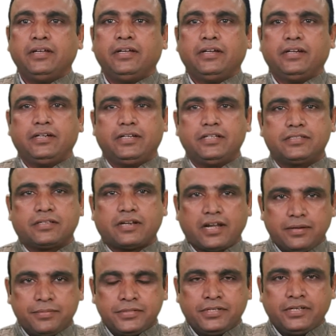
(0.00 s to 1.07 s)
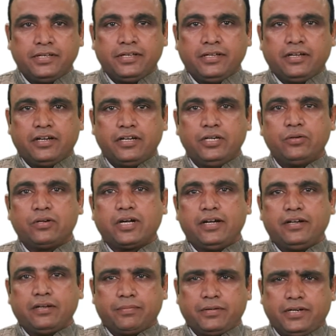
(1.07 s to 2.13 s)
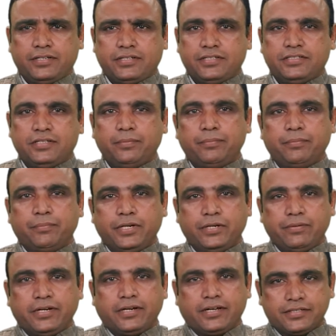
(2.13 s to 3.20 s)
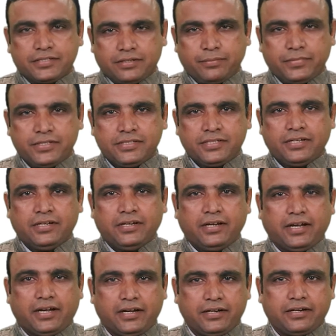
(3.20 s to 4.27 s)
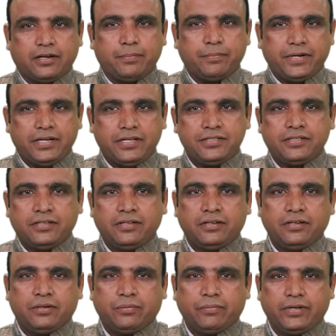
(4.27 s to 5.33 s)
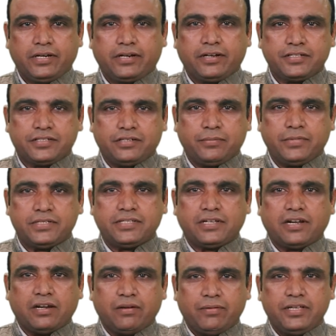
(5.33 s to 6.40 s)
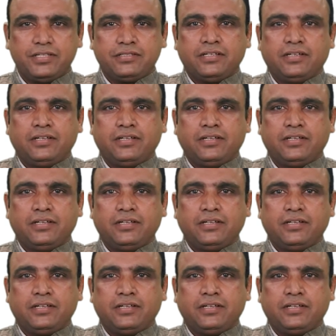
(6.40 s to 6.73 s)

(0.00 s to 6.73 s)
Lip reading: It describes a new kind of relationship between customers and companies where customers are always